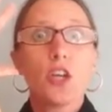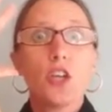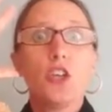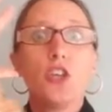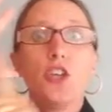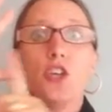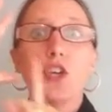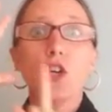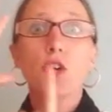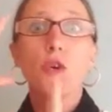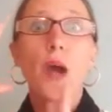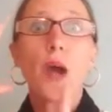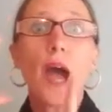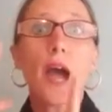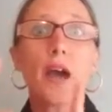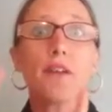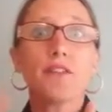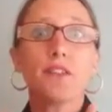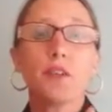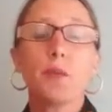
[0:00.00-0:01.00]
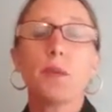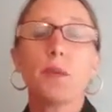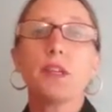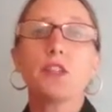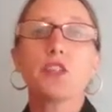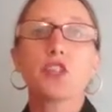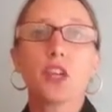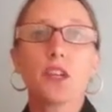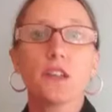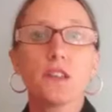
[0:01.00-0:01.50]
You have to
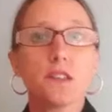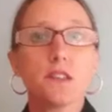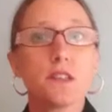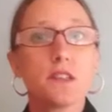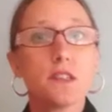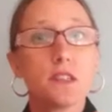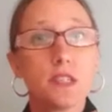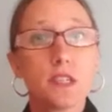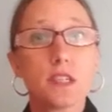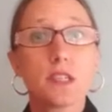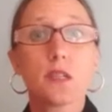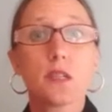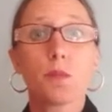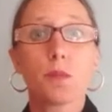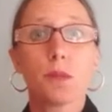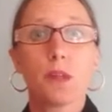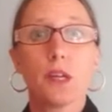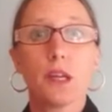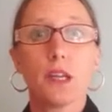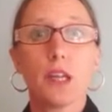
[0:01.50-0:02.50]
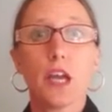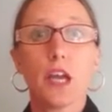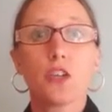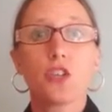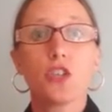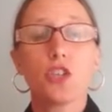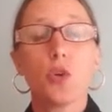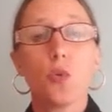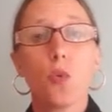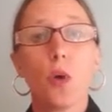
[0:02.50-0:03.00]
be just as disciplined
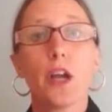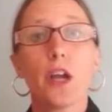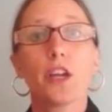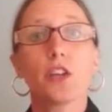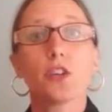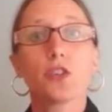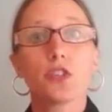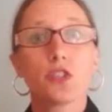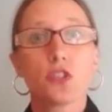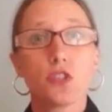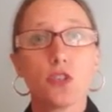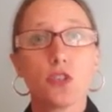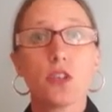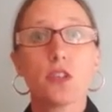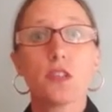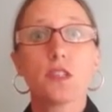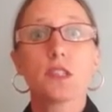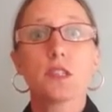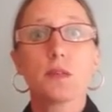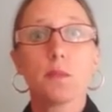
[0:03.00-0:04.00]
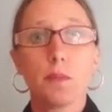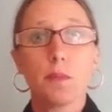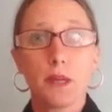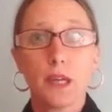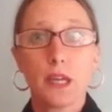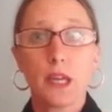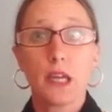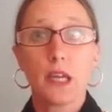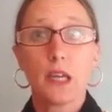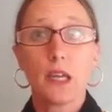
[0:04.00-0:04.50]
as you want your students to
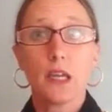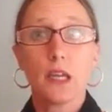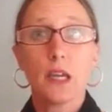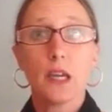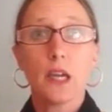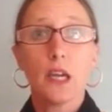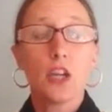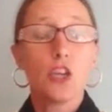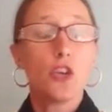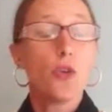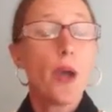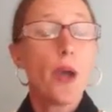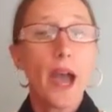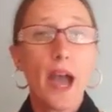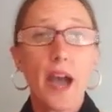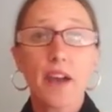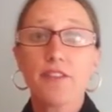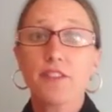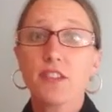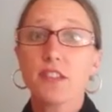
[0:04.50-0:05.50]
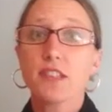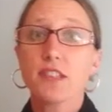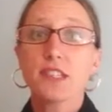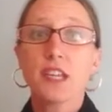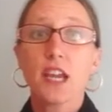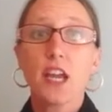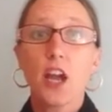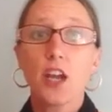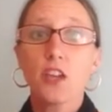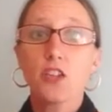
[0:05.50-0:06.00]
be. You have to
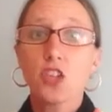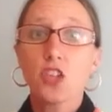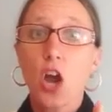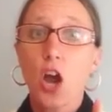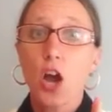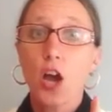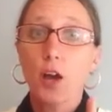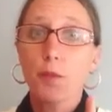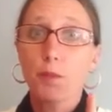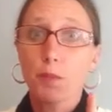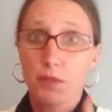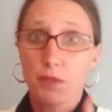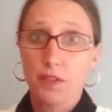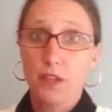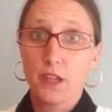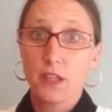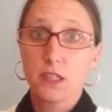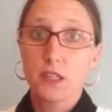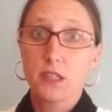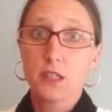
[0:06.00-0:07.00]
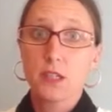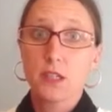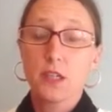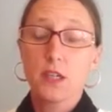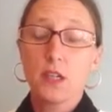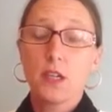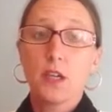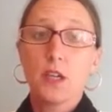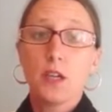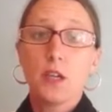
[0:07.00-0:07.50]
stay on top of it,
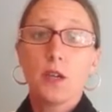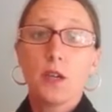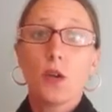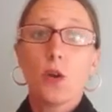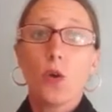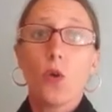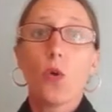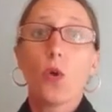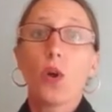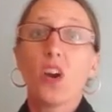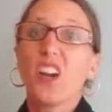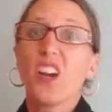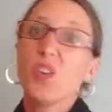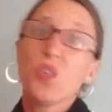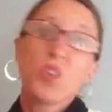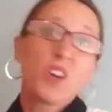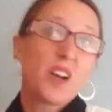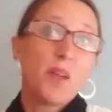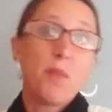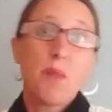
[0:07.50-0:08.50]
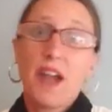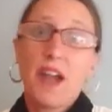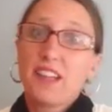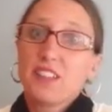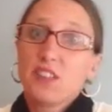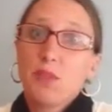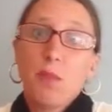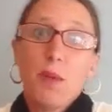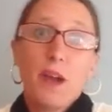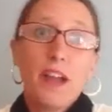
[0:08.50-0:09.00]
or it will come back
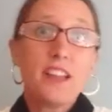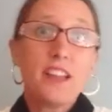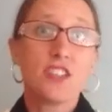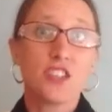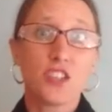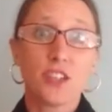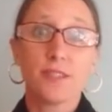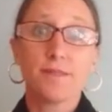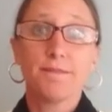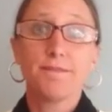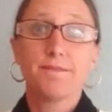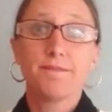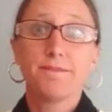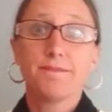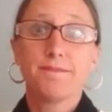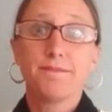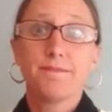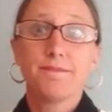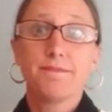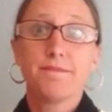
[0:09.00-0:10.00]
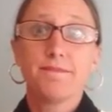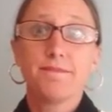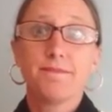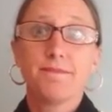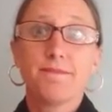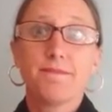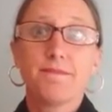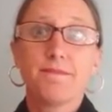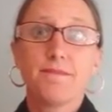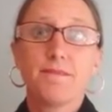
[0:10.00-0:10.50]
to bite you.
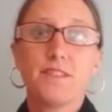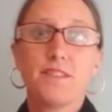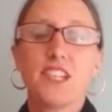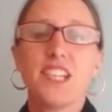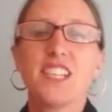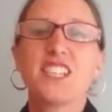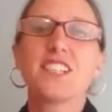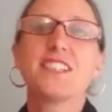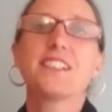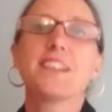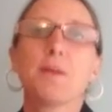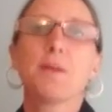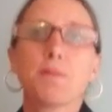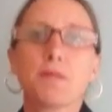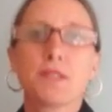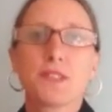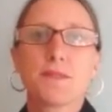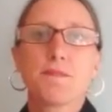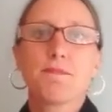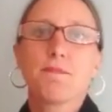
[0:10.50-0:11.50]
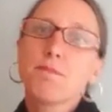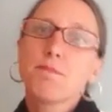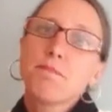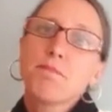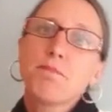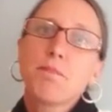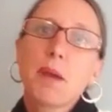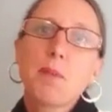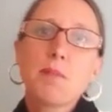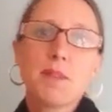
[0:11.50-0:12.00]
Teaching Tips
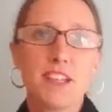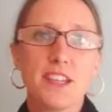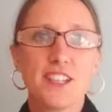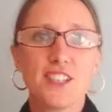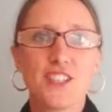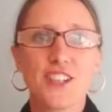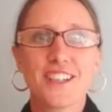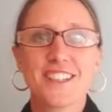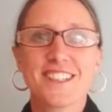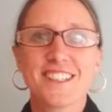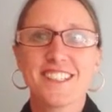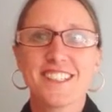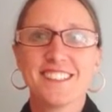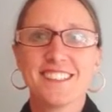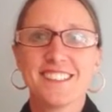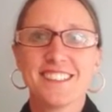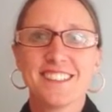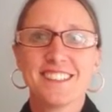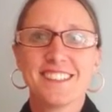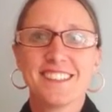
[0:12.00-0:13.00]
by Mindy Johnson.